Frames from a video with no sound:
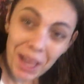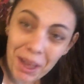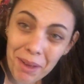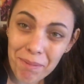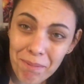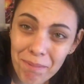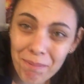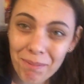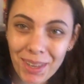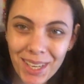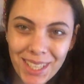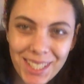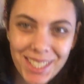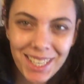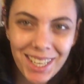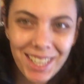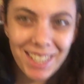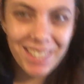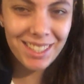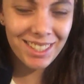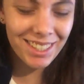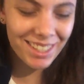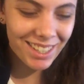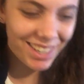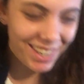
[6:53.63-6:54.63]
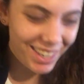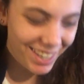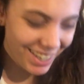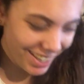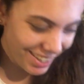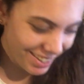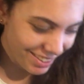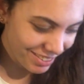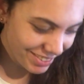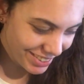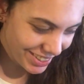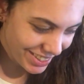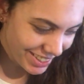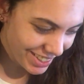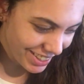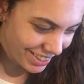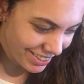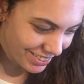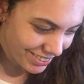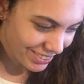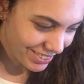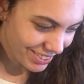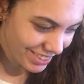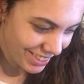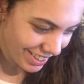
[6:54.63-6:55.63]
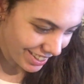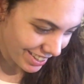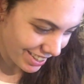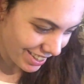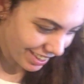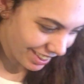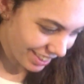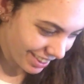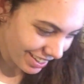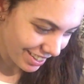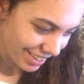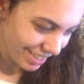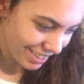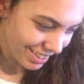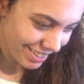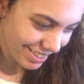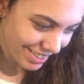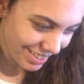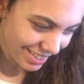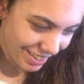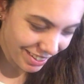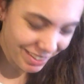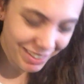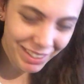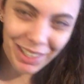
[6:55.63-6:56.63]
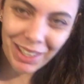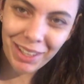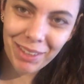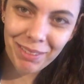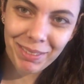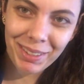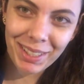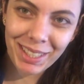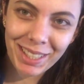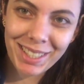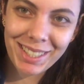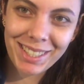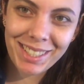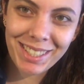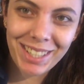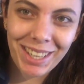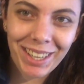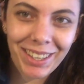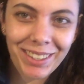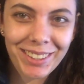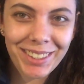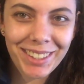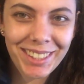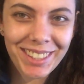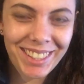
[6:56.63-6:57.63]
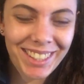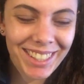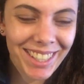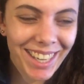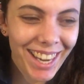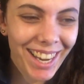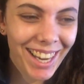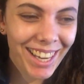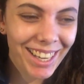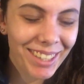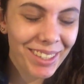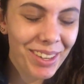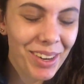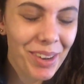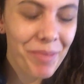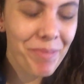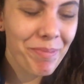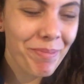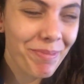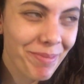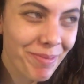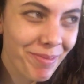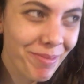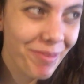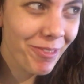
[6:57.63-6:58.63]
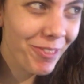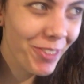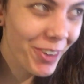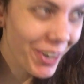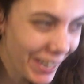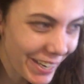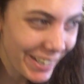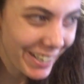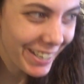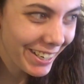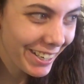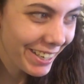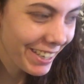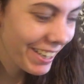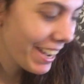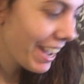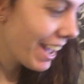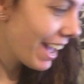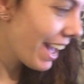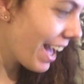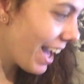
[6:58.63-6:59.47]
much else today, and obviously all the other things that have been shown today are not reading.